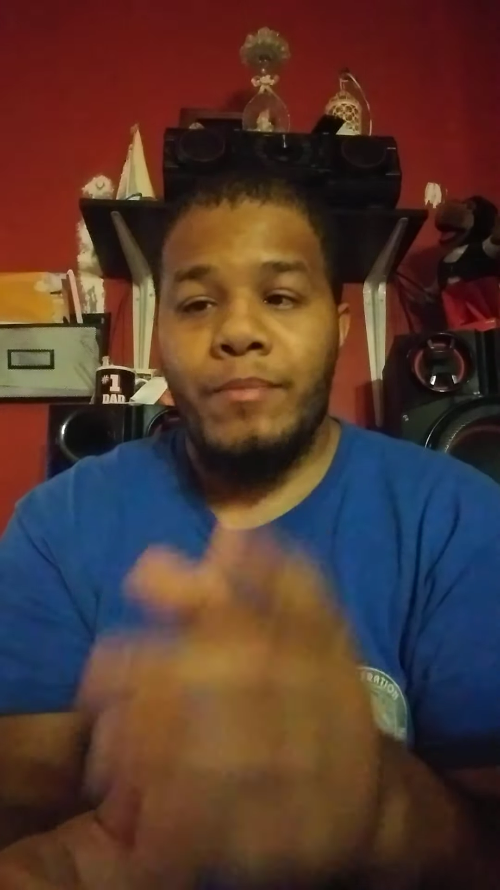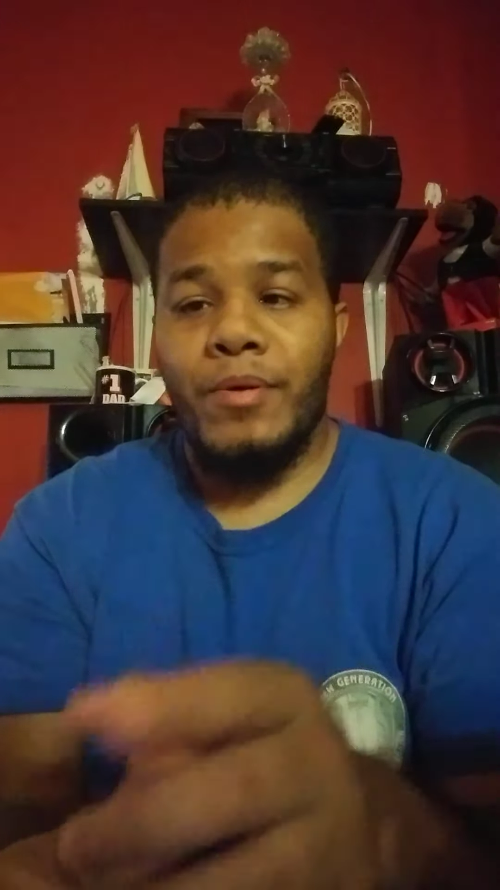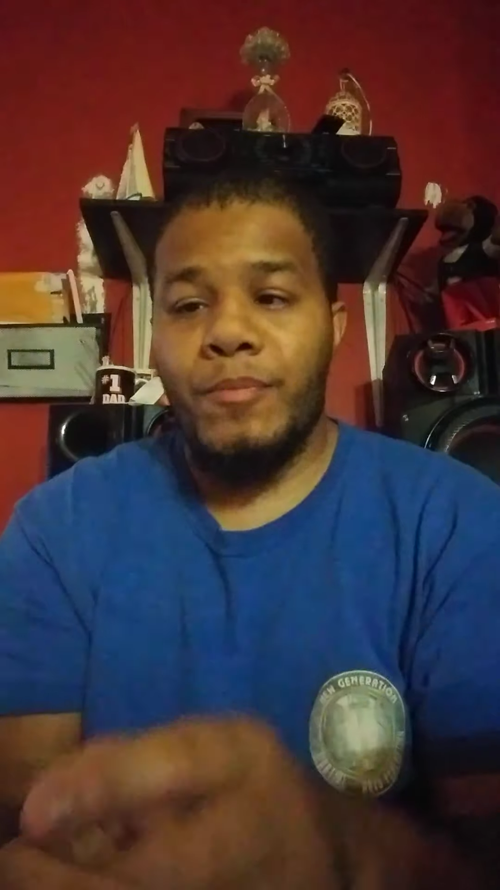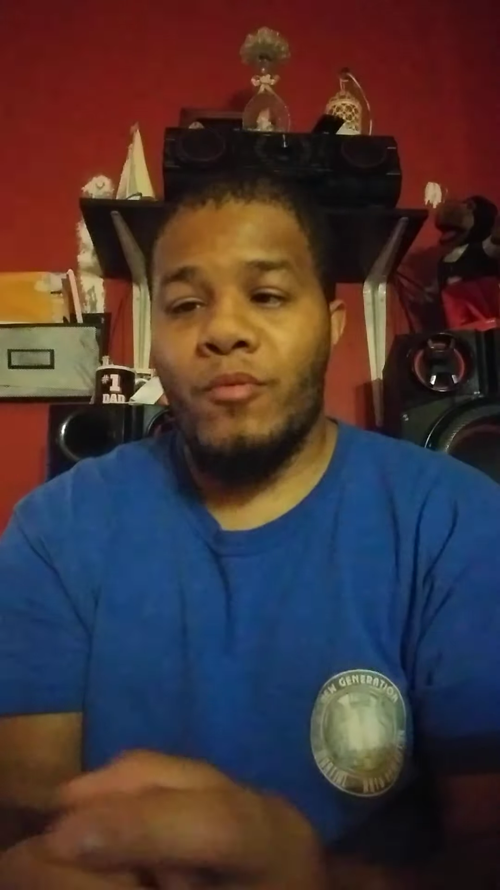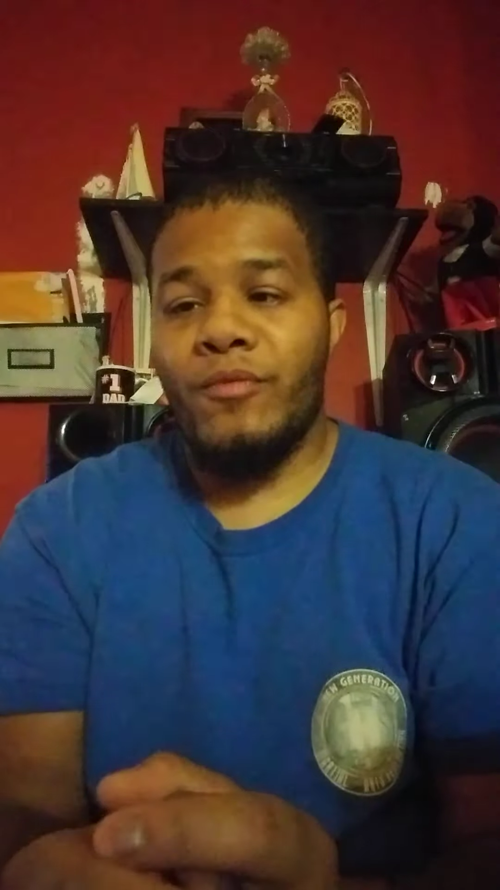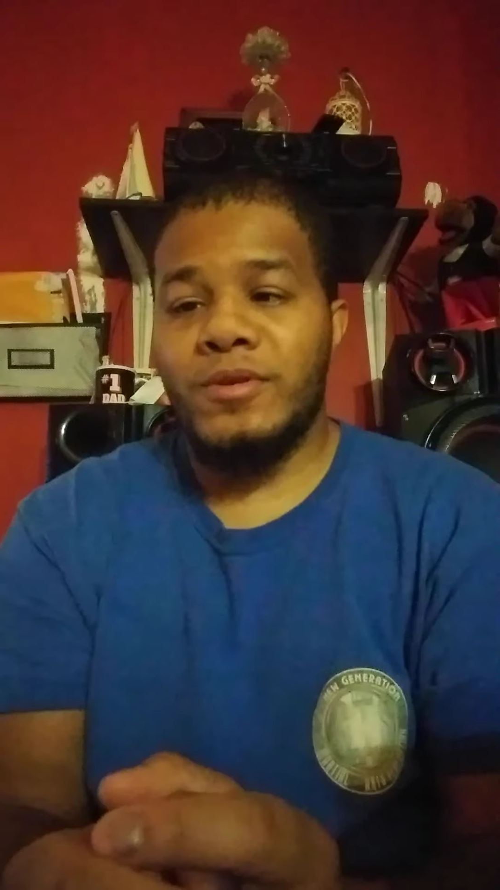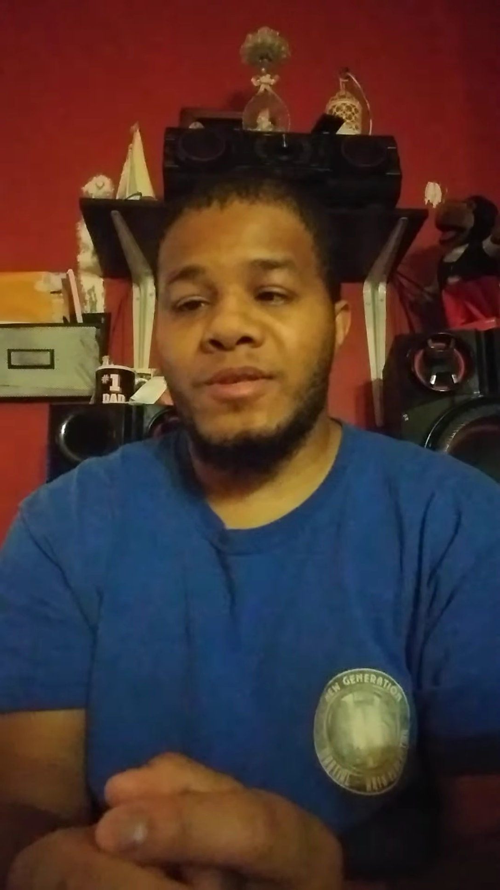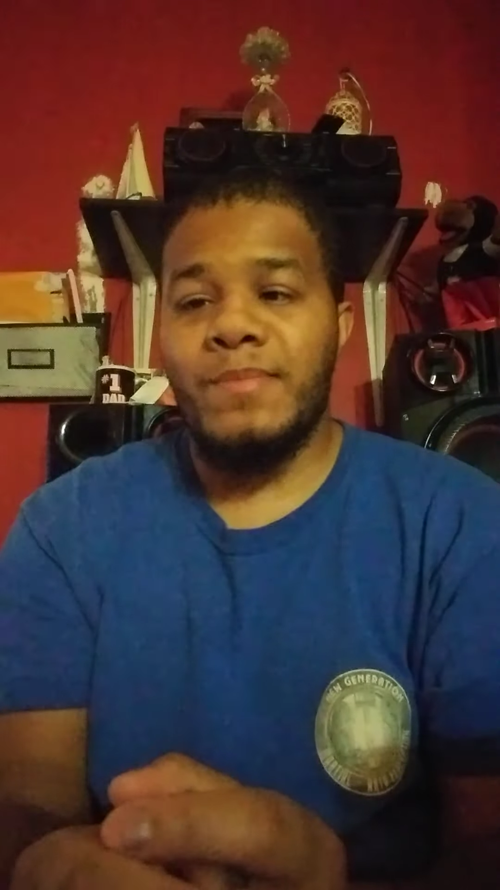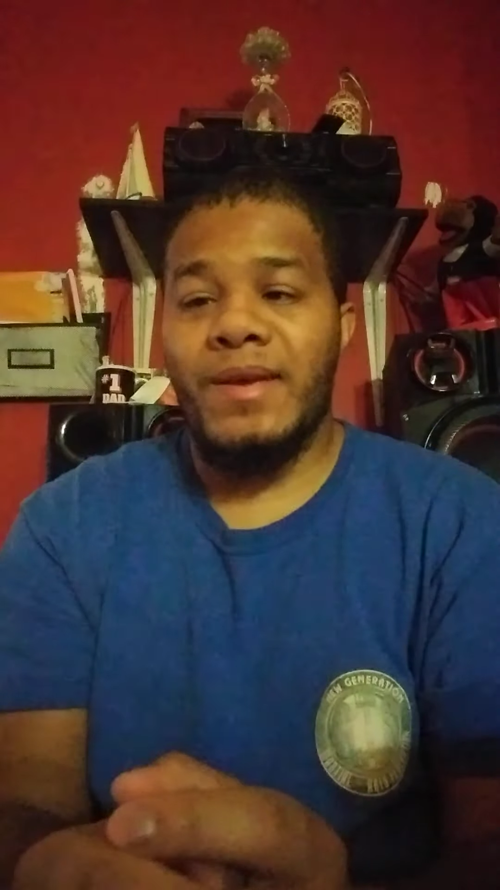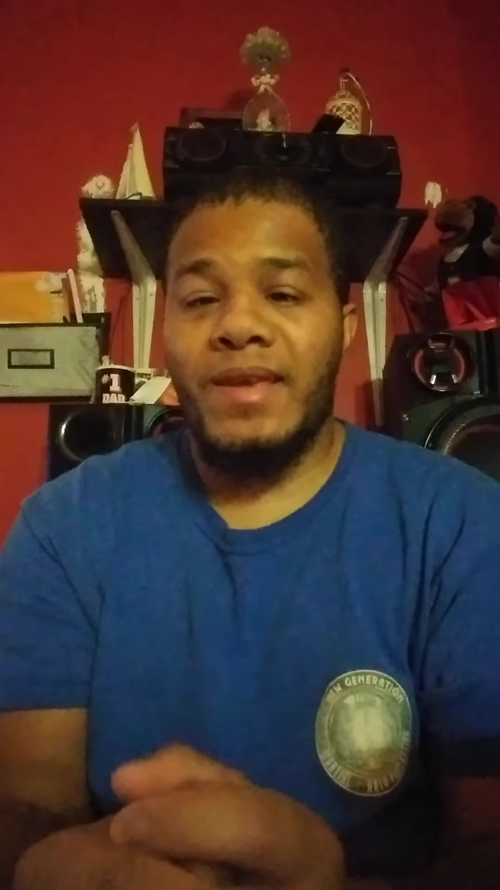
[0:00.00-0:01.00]
Pitbull
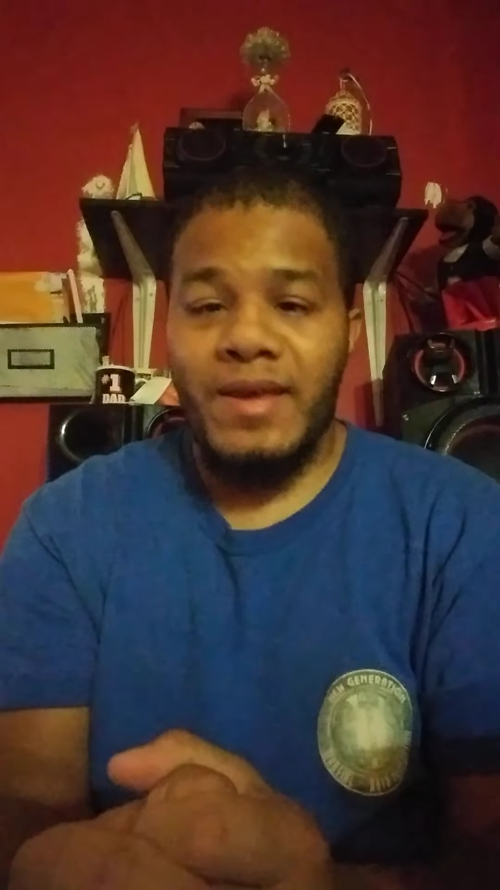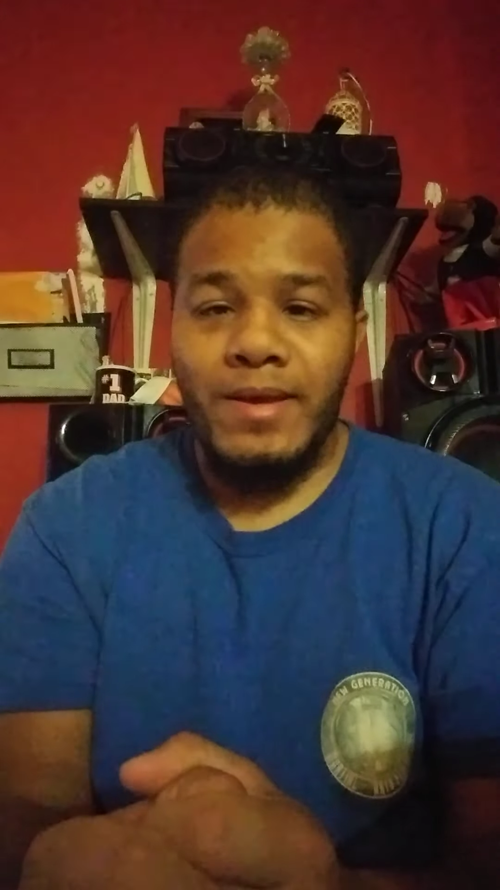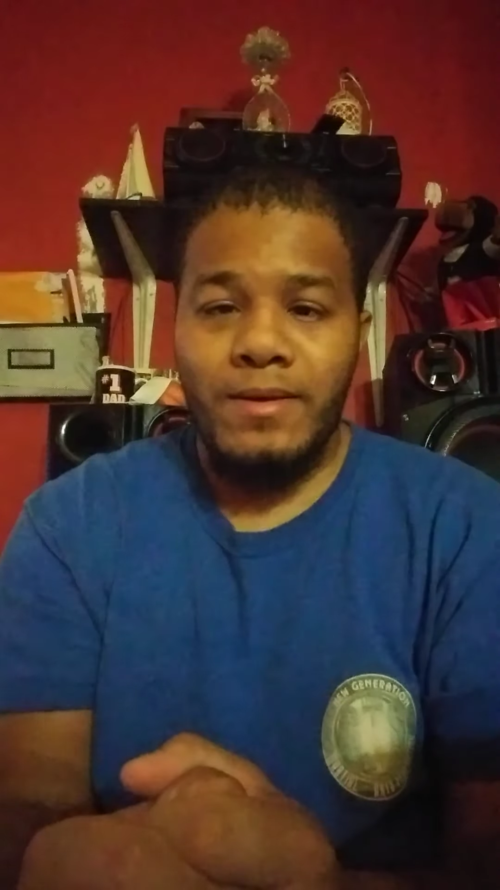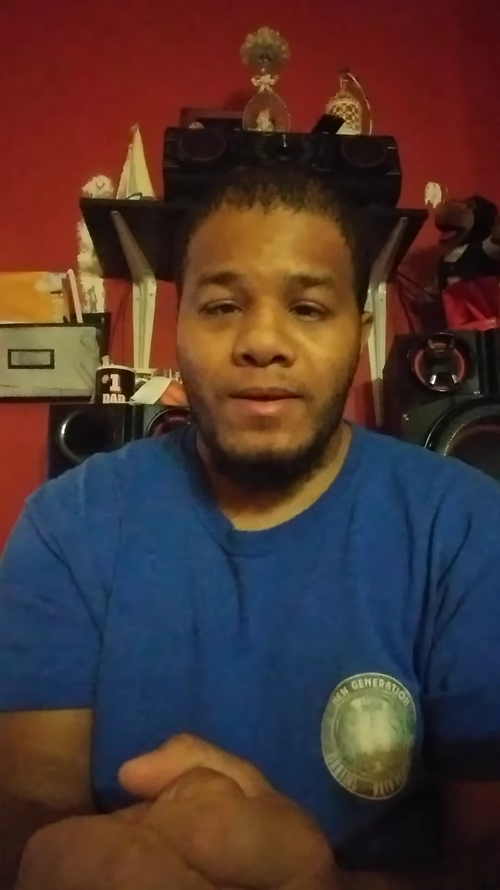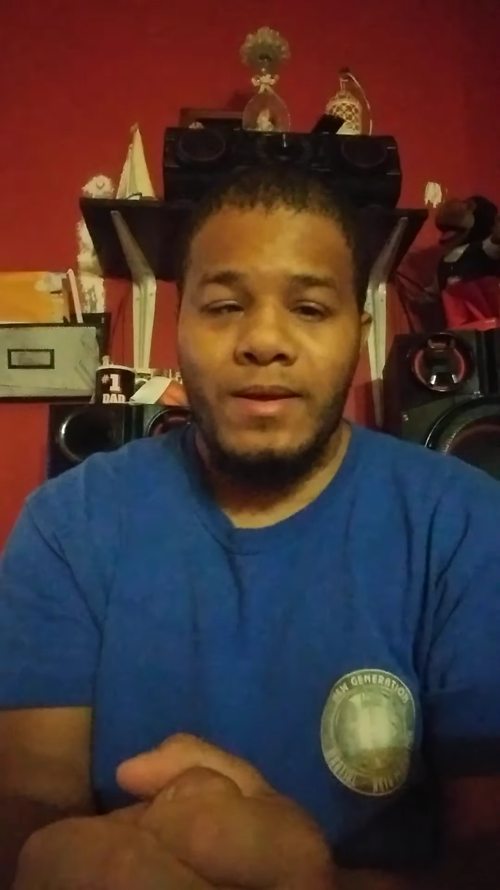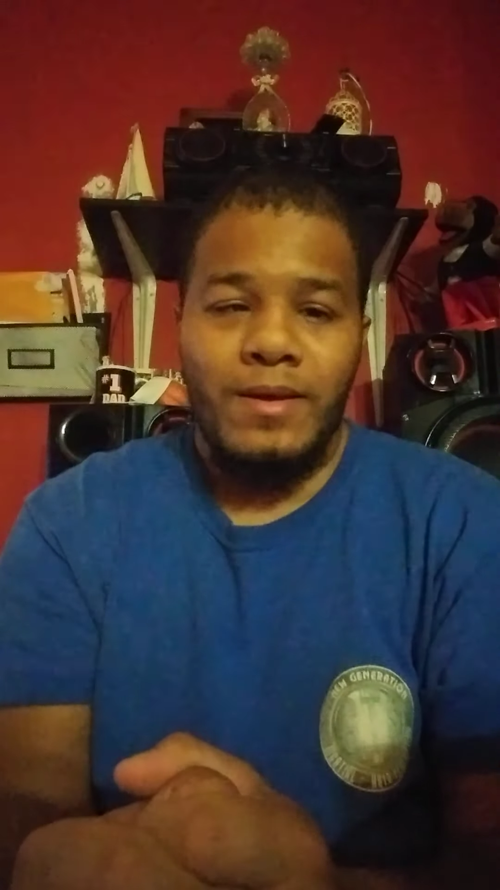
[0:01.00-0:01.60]
versus McGee.